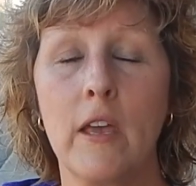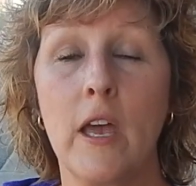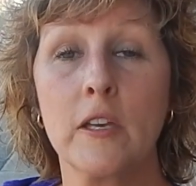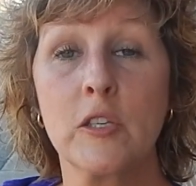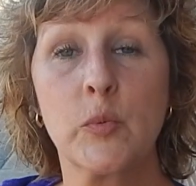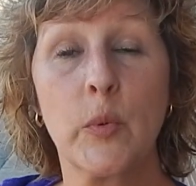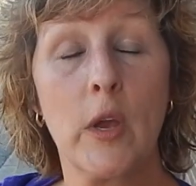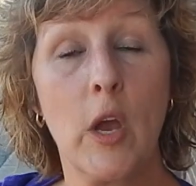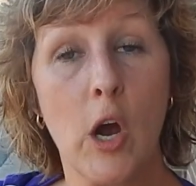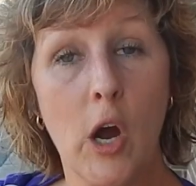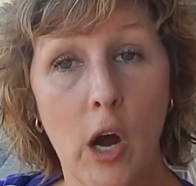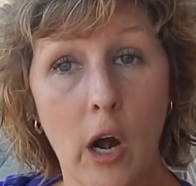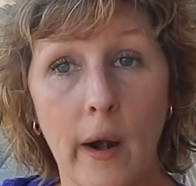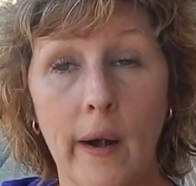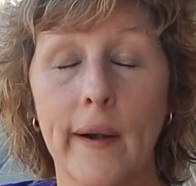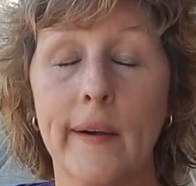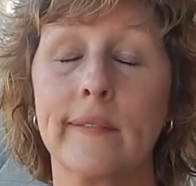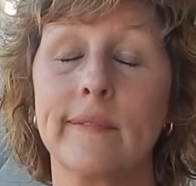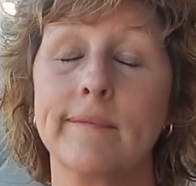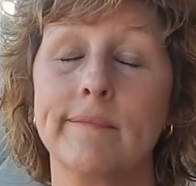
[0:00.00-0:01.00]
Yes, we
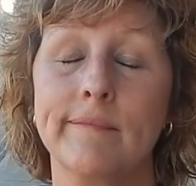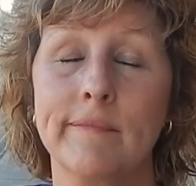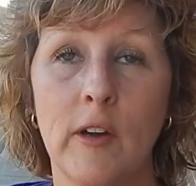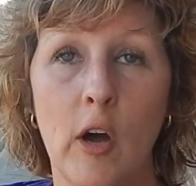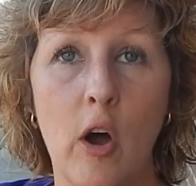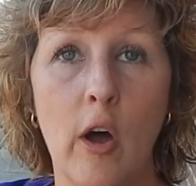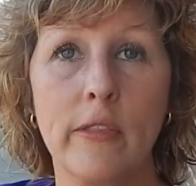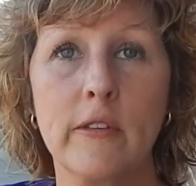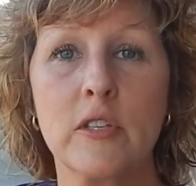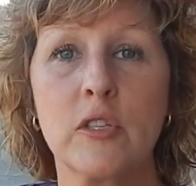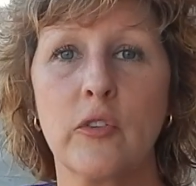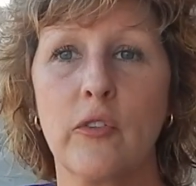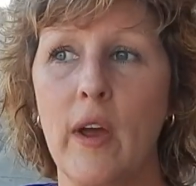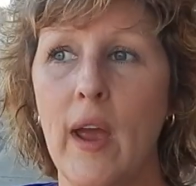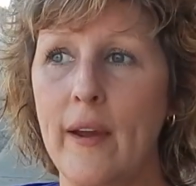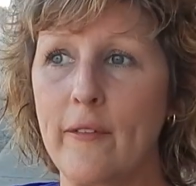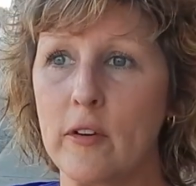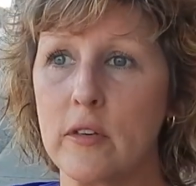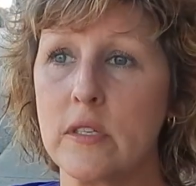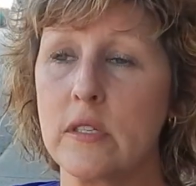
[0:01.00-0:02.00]
are all the
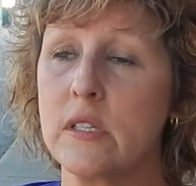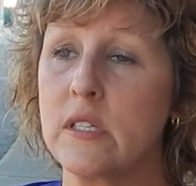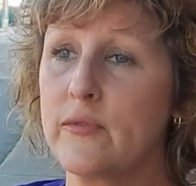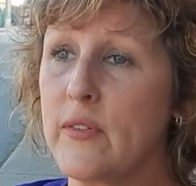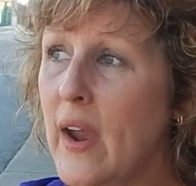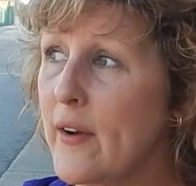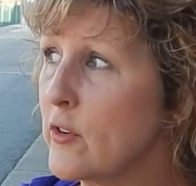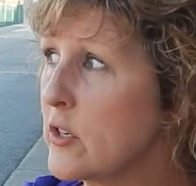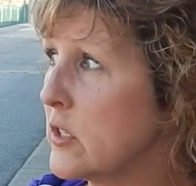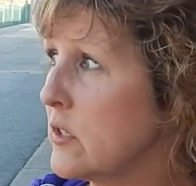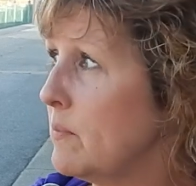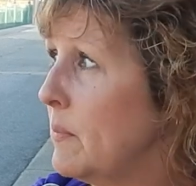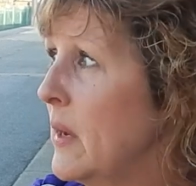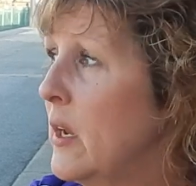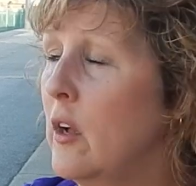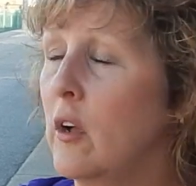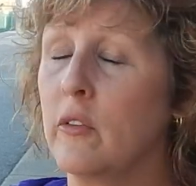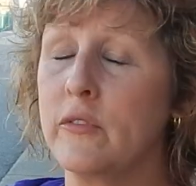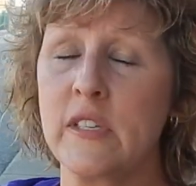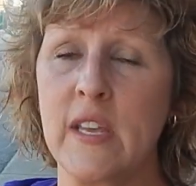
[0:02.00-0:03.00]
survivors. The survivor
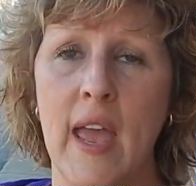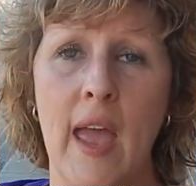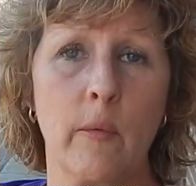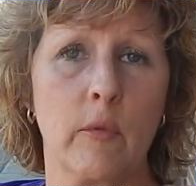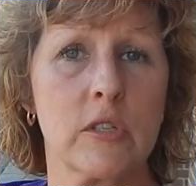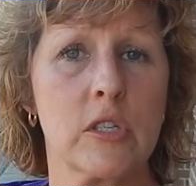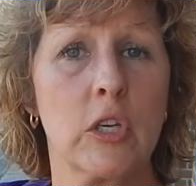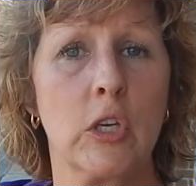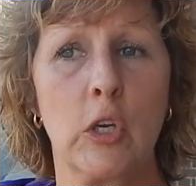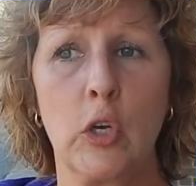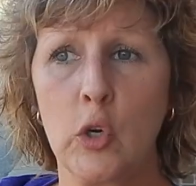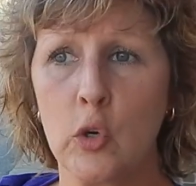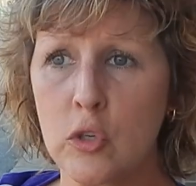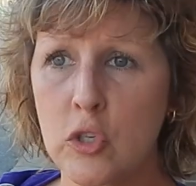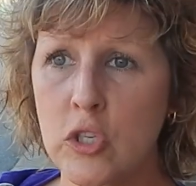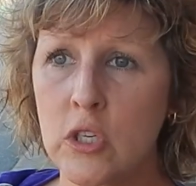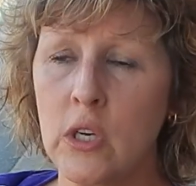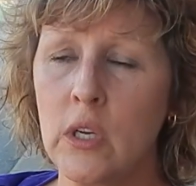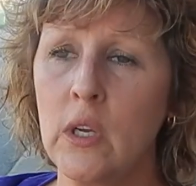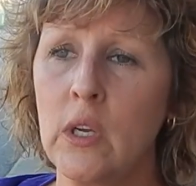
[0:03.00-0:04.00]
meal tent was
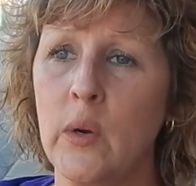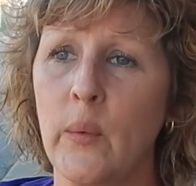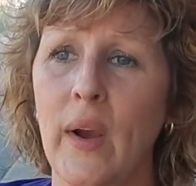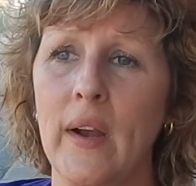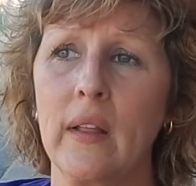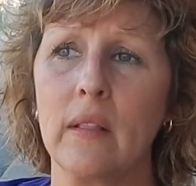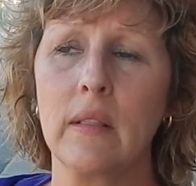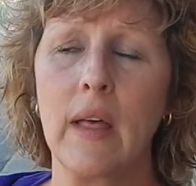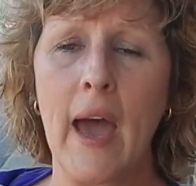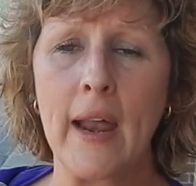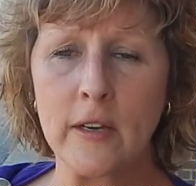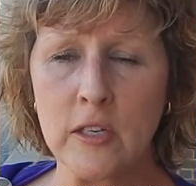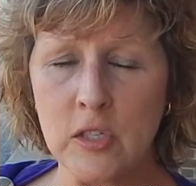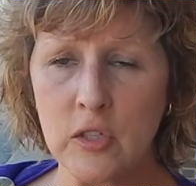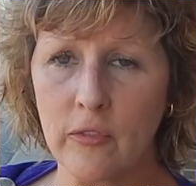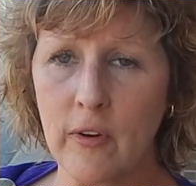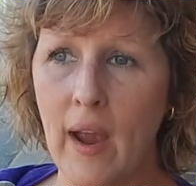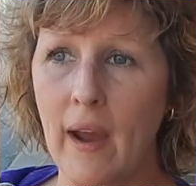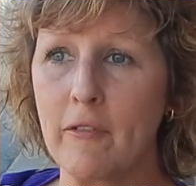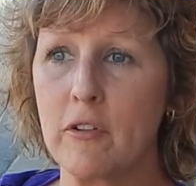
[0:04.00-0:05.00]
huge. We had a lot of
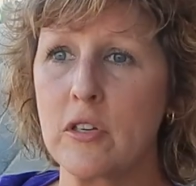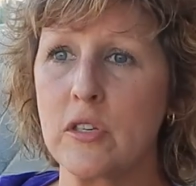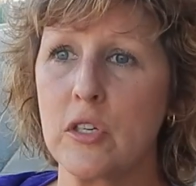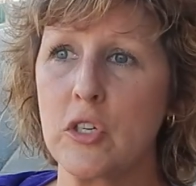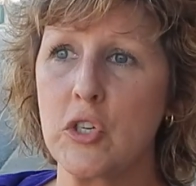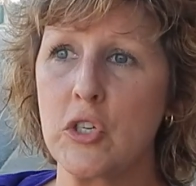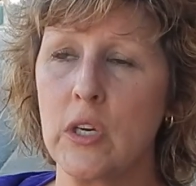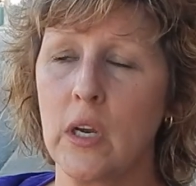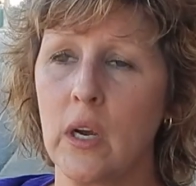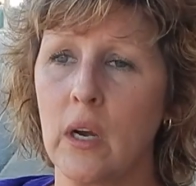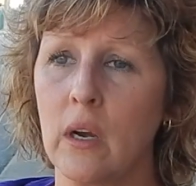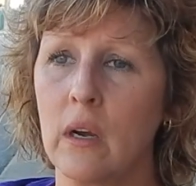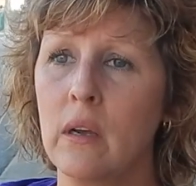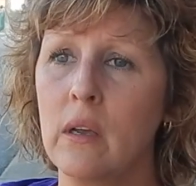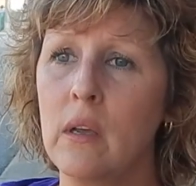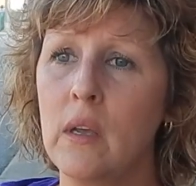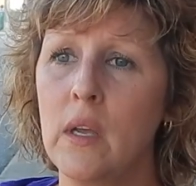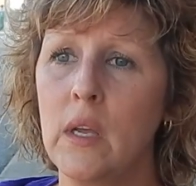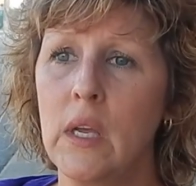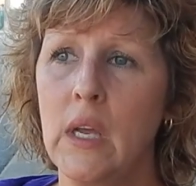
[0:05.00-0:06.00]
survivors this year,
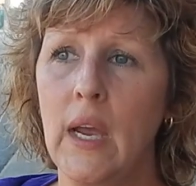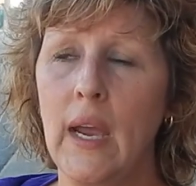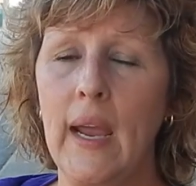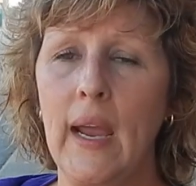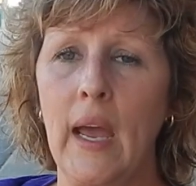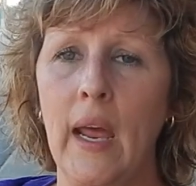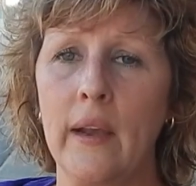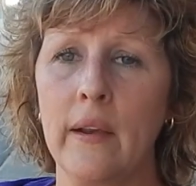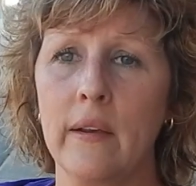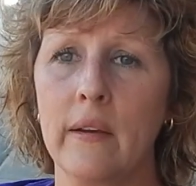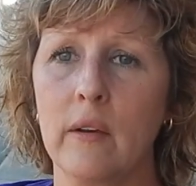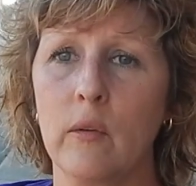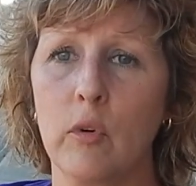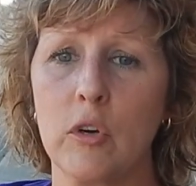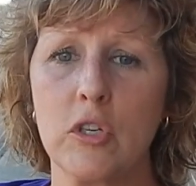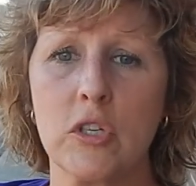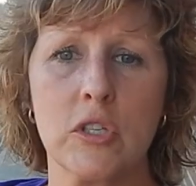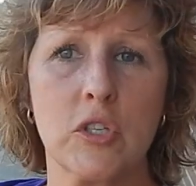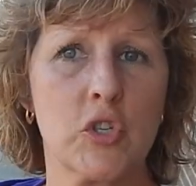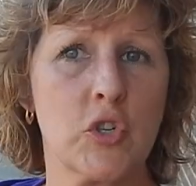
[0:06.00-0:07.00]
and
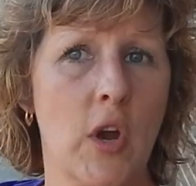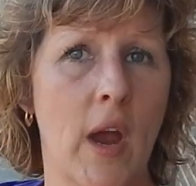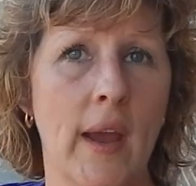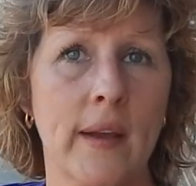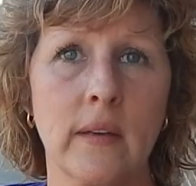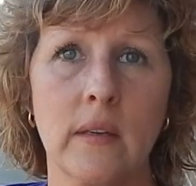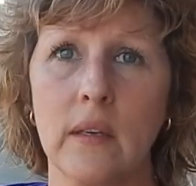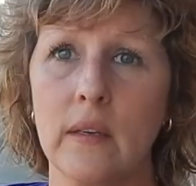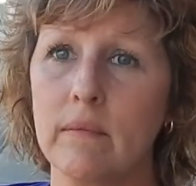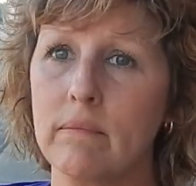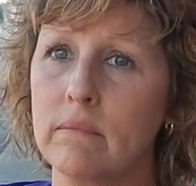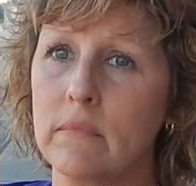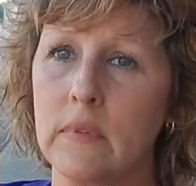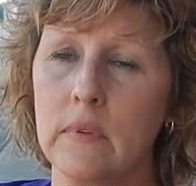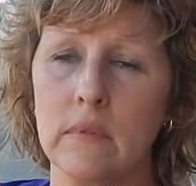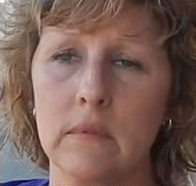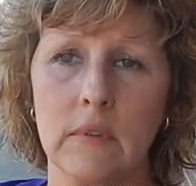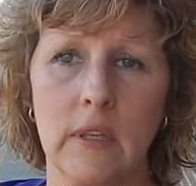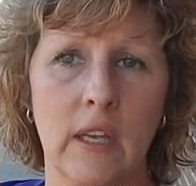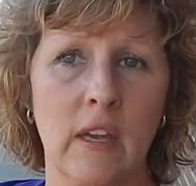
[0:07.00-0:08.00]
we're just trying
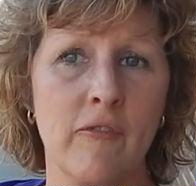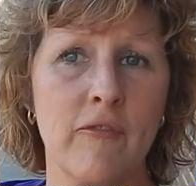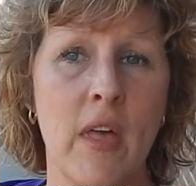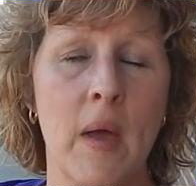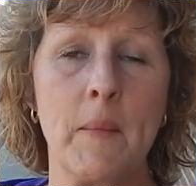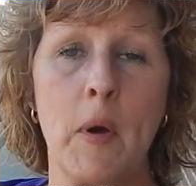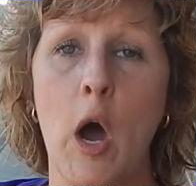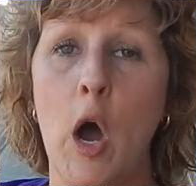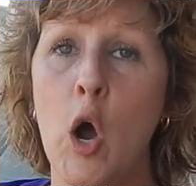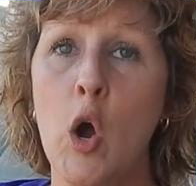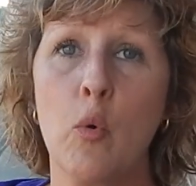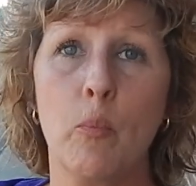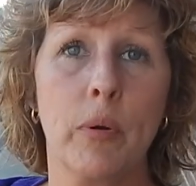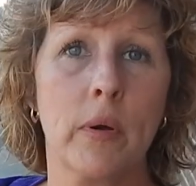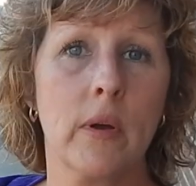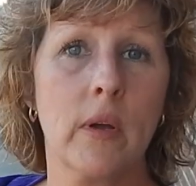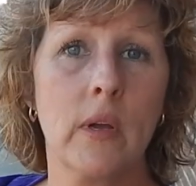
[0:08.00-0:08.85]
to give them hope.